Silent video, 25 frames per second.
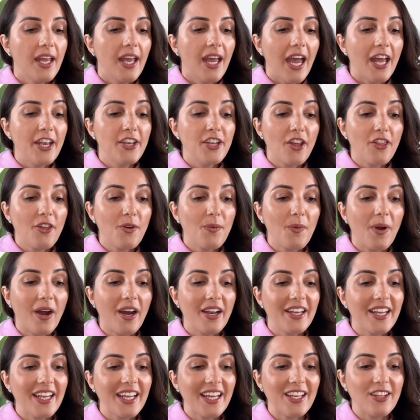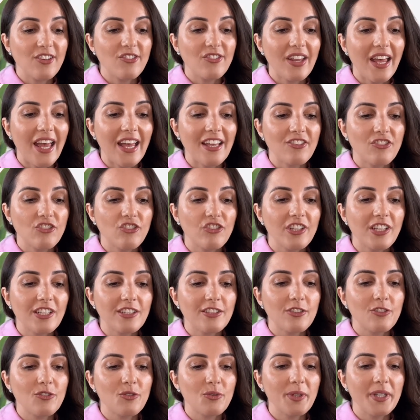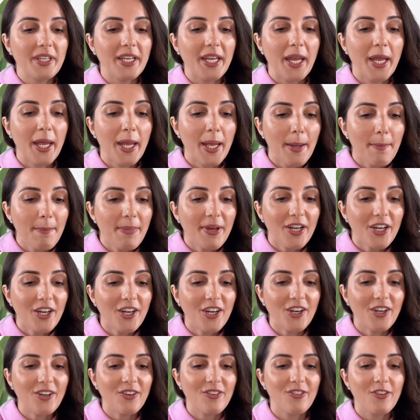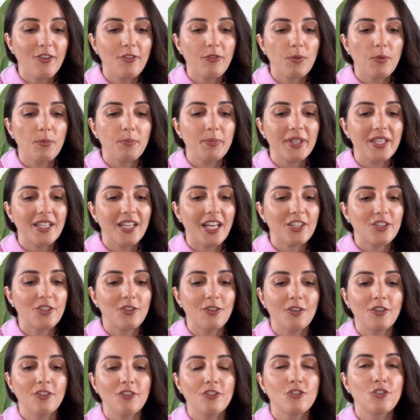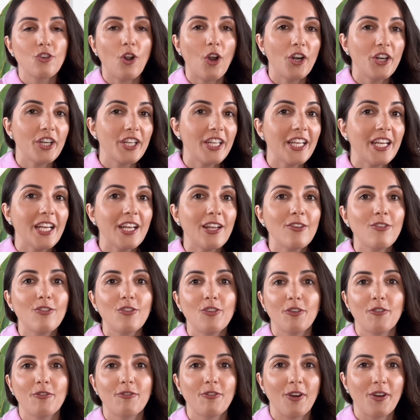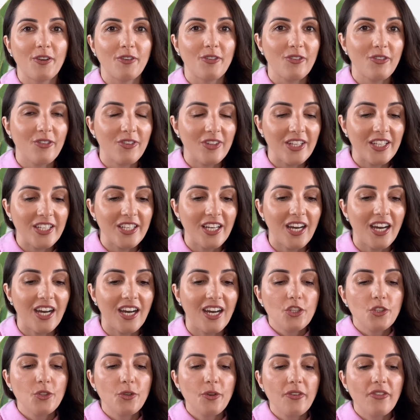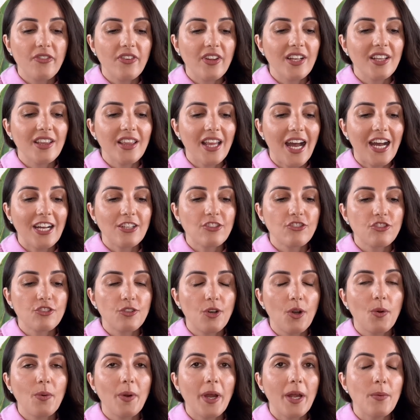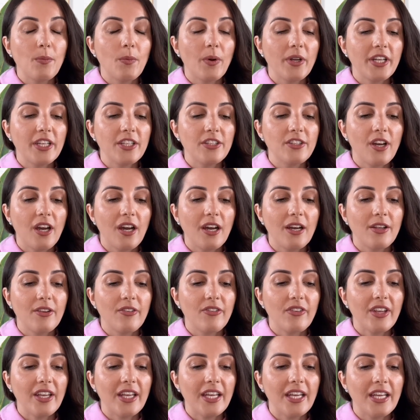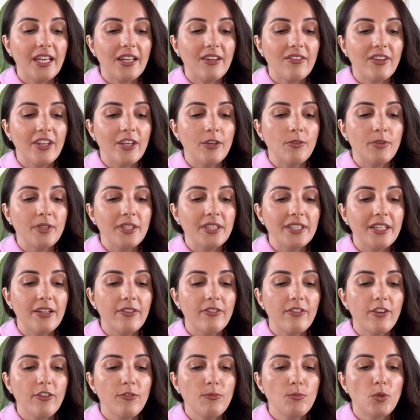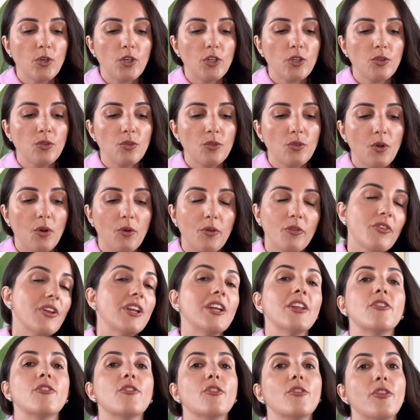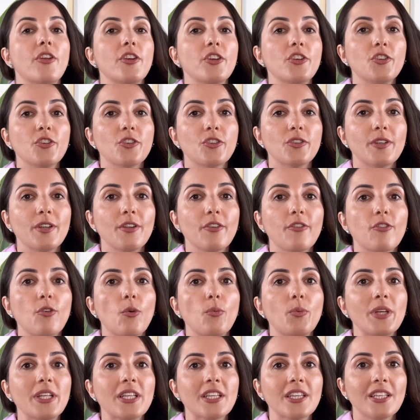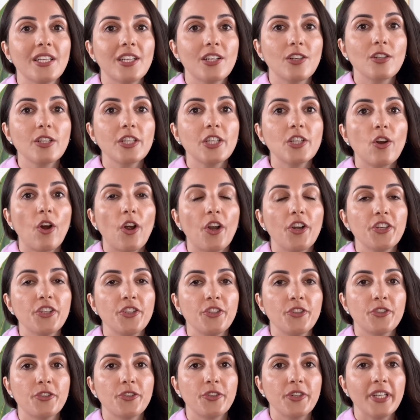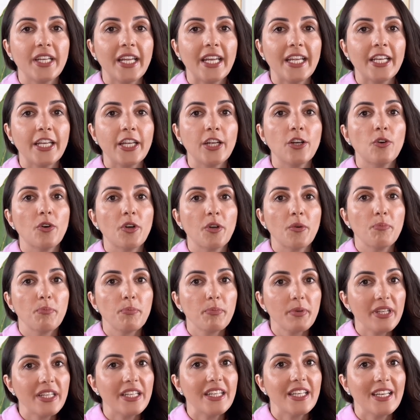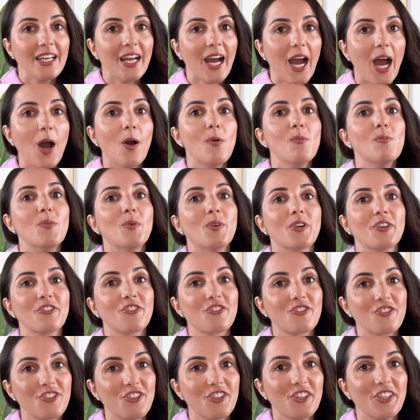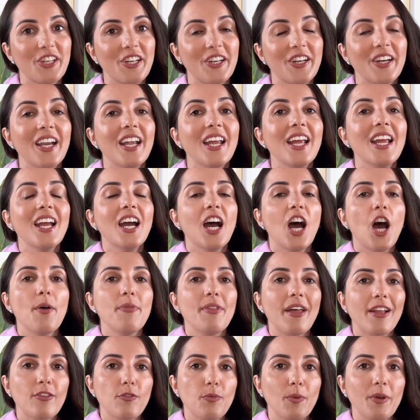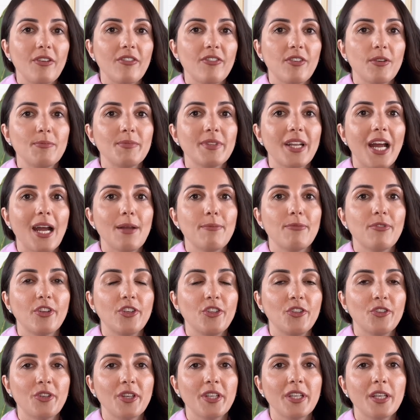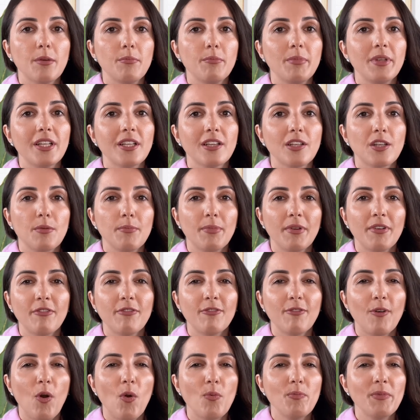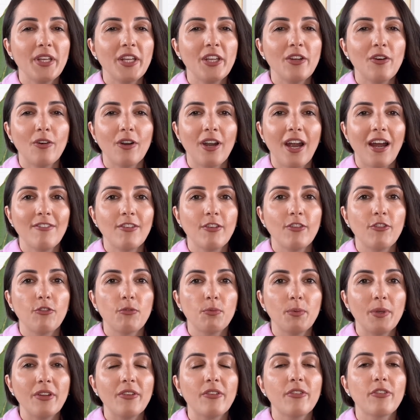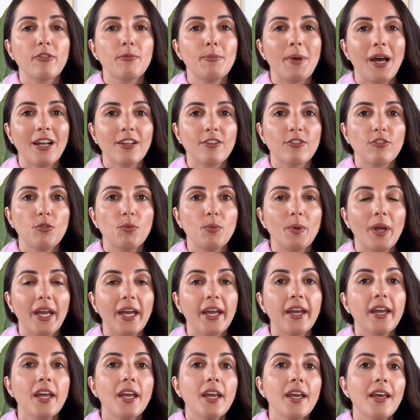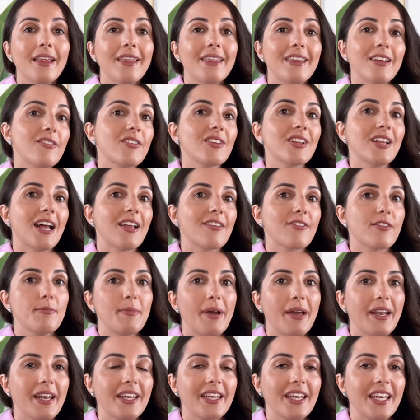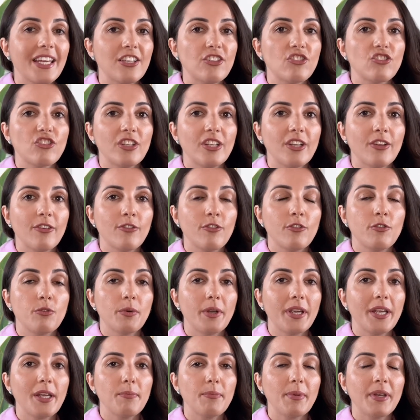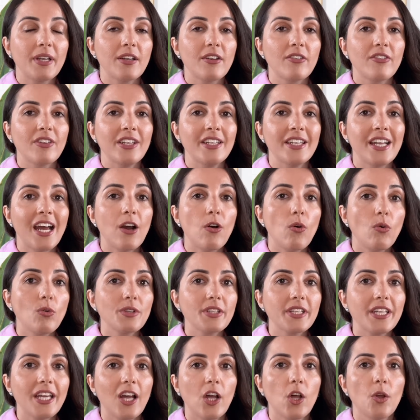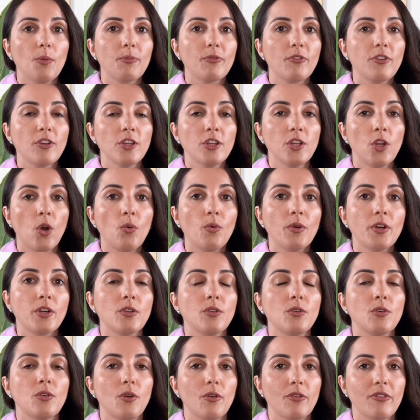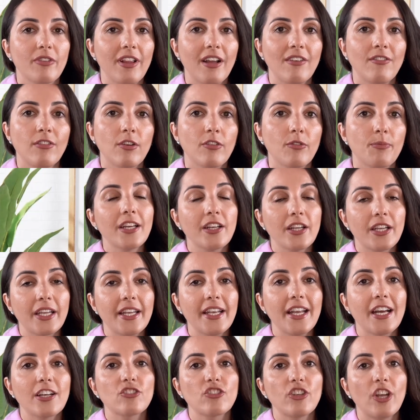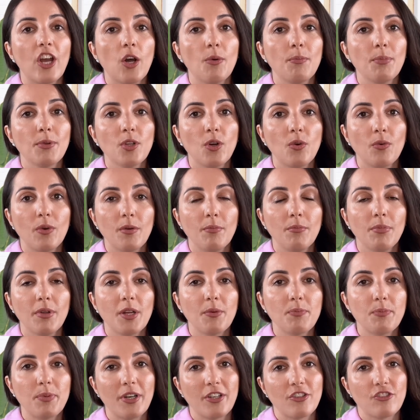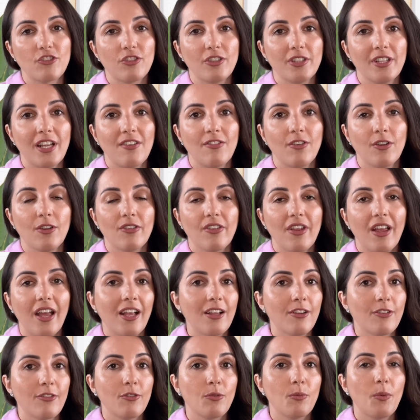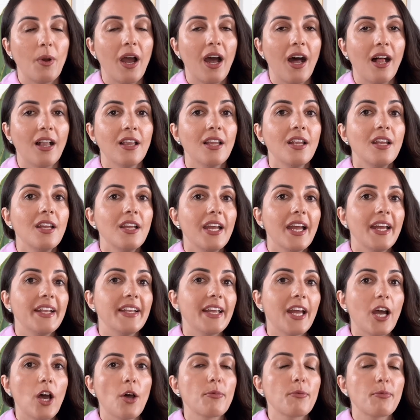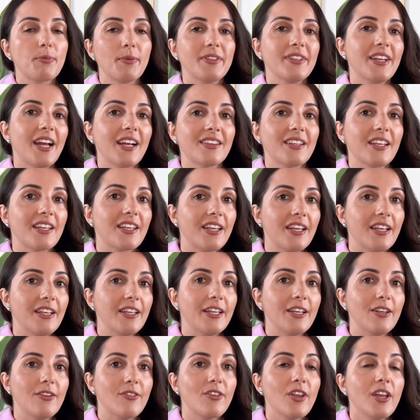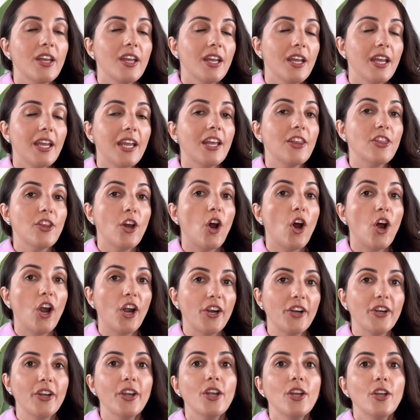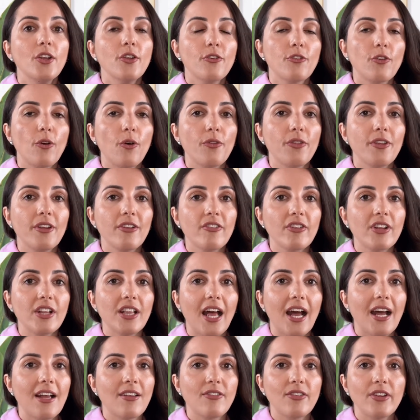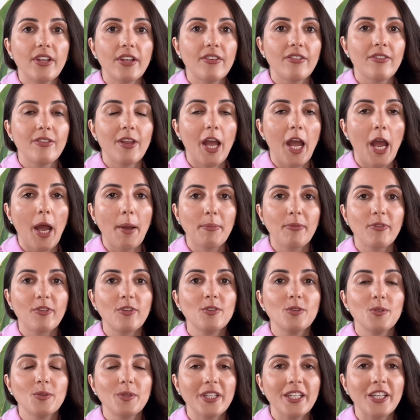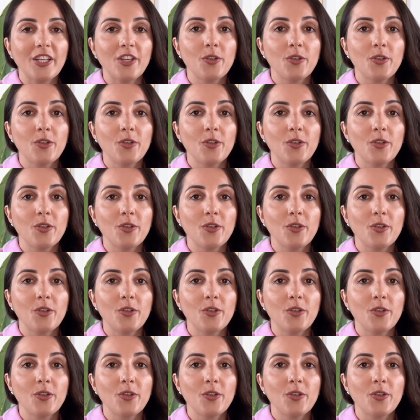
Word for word: Another one is SGLT2 inhibitors. This will be like your Jardiance, your Farxiga, your Steglatro. And what it does is it releases more glucose into the urine. So we literally are urinating or peeing out more sugar. Um, that's why sometimes the urine can be a little bit foamy or have a sweet smell to it. This class of medication is great because it not only helps lower glucose levels, it can actually help lower blood pressure levels as well, and it helps protect the kidneys and the heart. So this class is absolutely